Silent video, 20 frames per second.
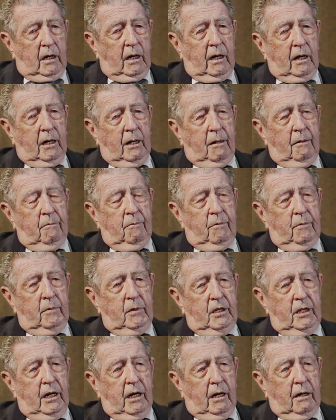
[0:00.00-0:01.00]
Uh,
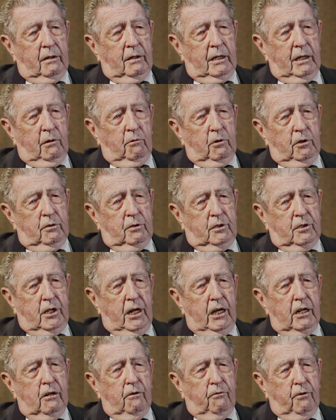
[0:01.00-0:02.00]
yeah, there were
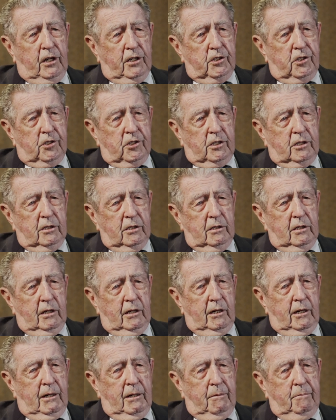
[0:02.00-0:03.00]
10 of us
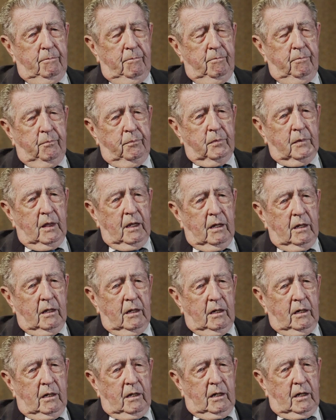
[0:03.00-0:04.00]
um,
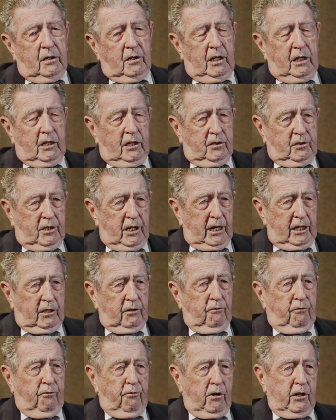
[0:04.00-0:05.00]
that had
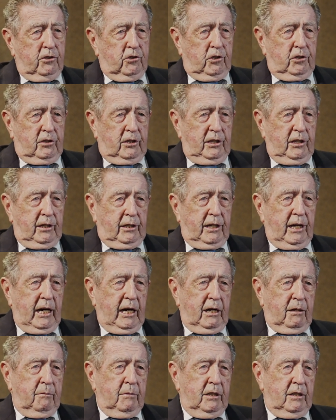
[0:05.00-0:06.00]
taken French at the
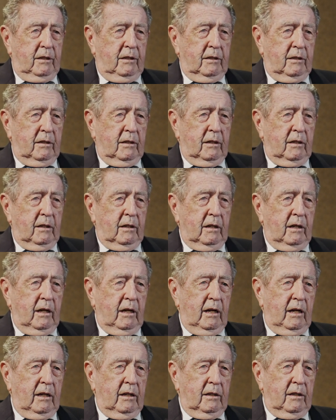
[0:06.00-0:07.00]
academy.
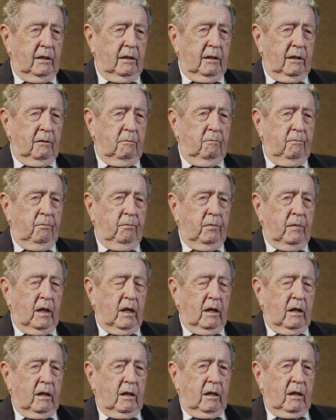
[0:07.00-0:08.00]
And um,
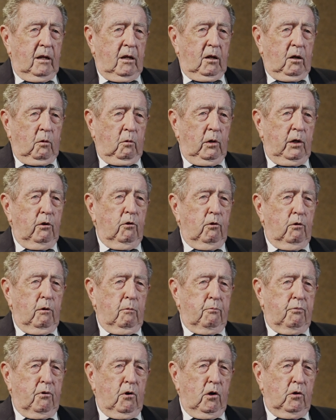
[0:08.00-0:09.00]
we were
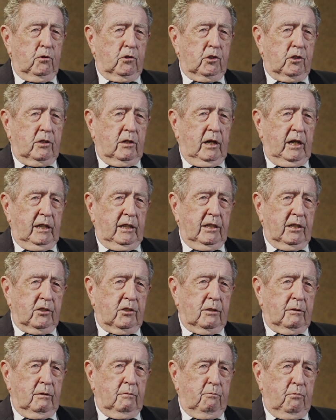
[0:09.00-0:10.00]
approached, I
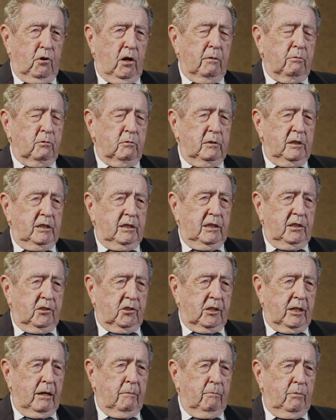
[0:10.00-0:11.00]
guess, probably
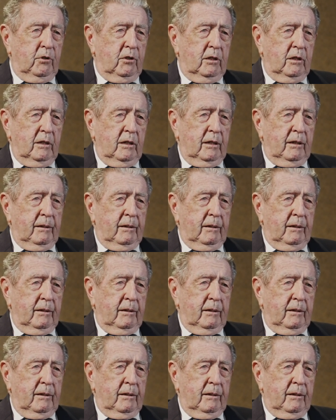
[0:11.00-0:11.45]
December.